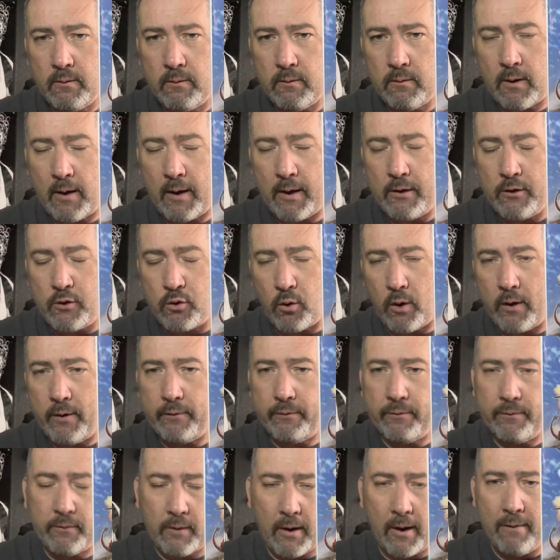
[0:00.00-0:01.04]
I enjoyed,
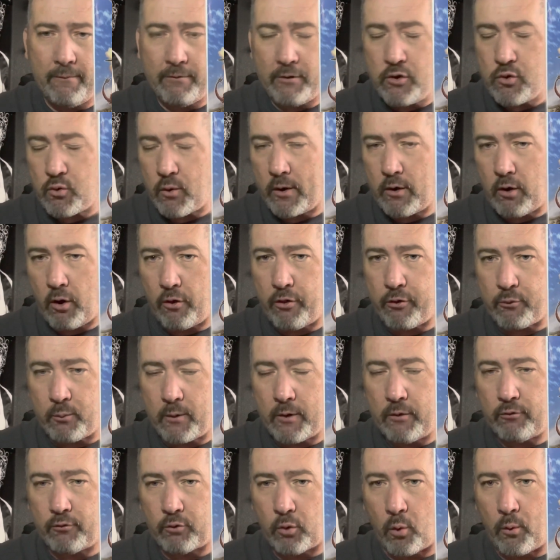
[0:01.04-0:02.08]
I've enjoyed all three
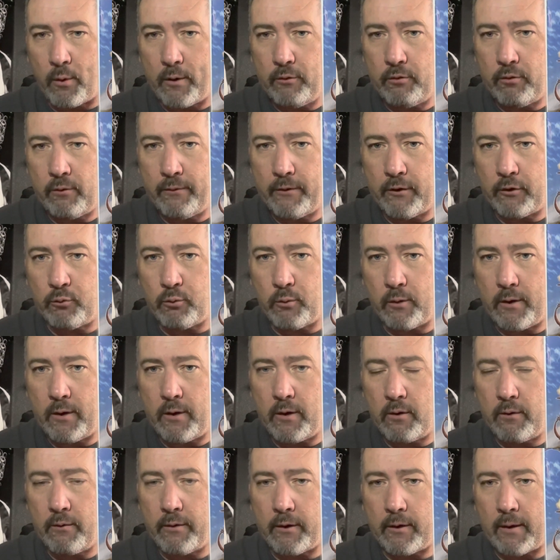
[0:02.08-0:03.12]
stories in this one
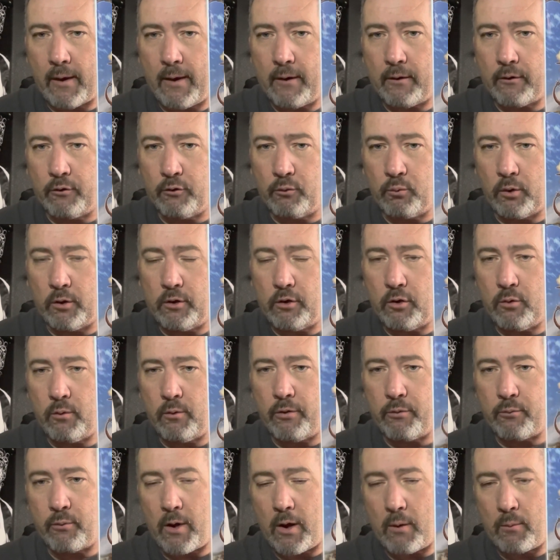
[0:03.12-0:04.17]
here, the tankers one, two,
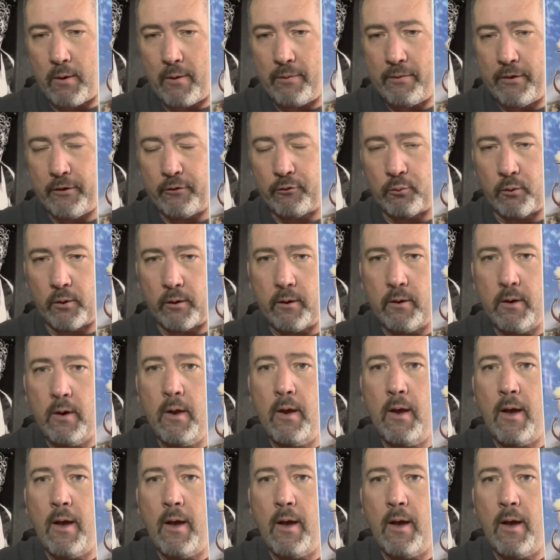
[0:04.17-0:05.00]
and three. I read this one.